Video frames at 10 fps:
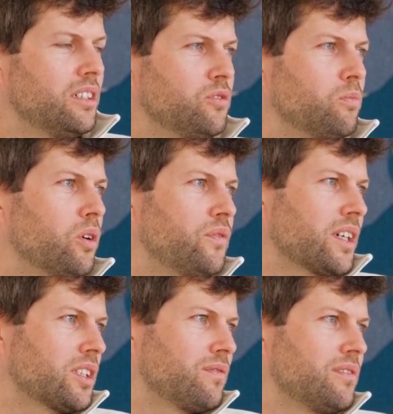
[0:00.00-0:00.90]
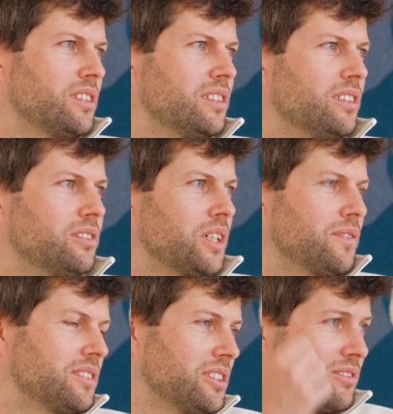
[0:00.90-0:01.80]
to more effectively
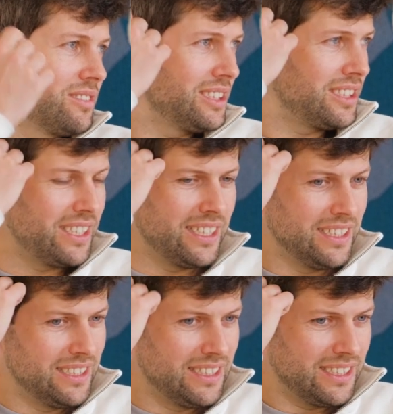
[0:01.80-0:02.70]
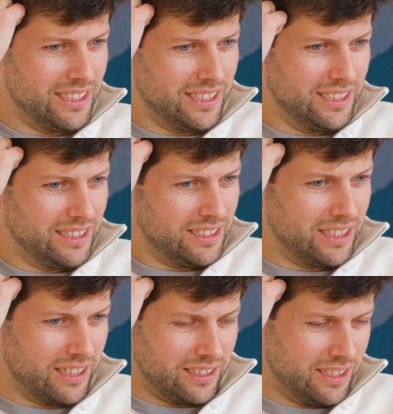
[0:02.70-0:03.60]
drive decisions. And uh,
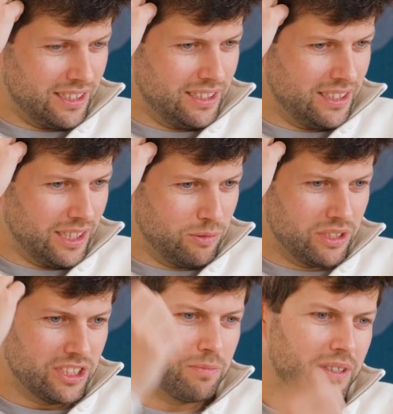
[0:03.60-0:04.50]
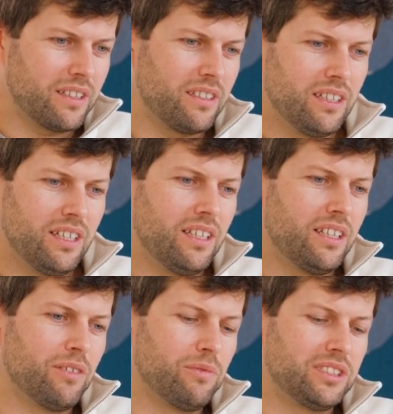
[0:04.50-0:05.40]
yeah, I, I would expect
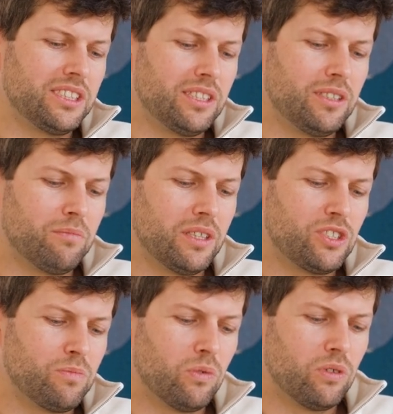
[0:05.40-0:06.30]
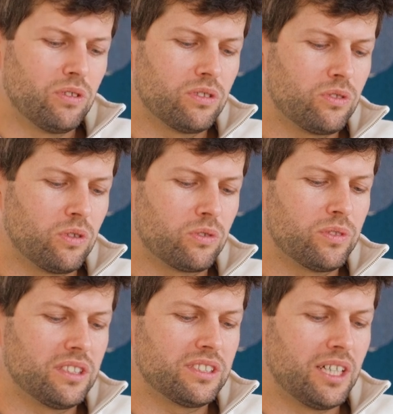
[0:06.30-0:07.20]
that we see much more
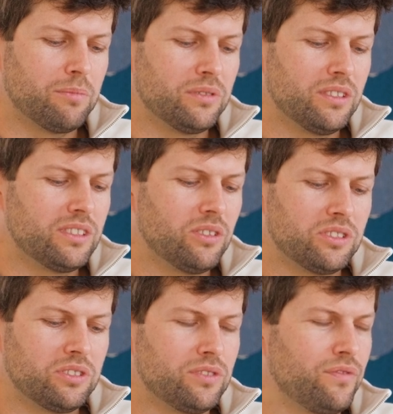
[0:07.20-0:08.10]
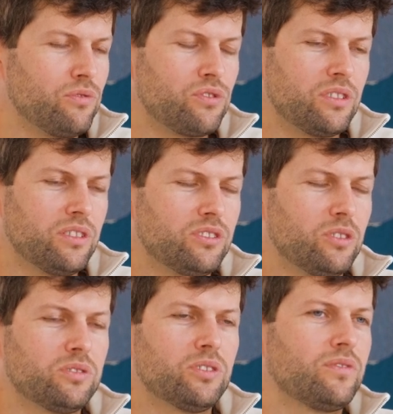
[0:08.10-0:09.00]
concrete examples also in the future in
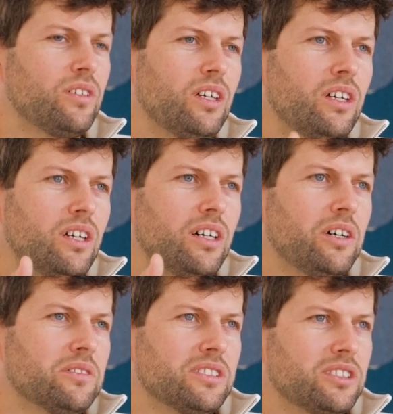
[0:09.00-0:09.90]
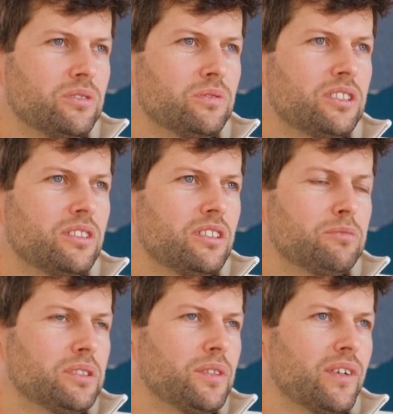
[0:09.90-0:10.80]
terms of how this is used
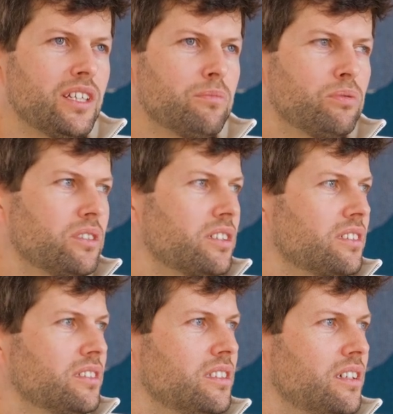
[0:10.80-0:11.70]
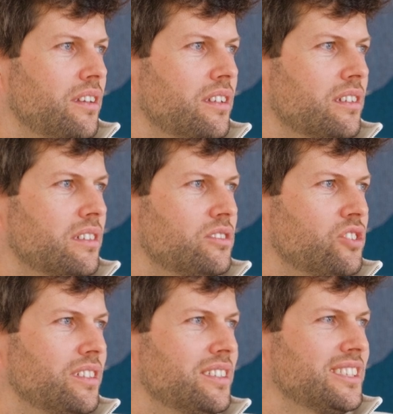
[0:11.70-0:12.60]
specifically in political, I think,
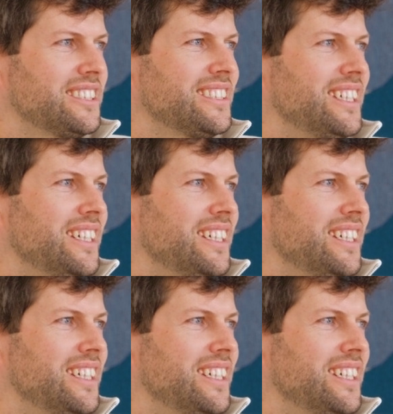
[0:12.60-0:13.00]
agendas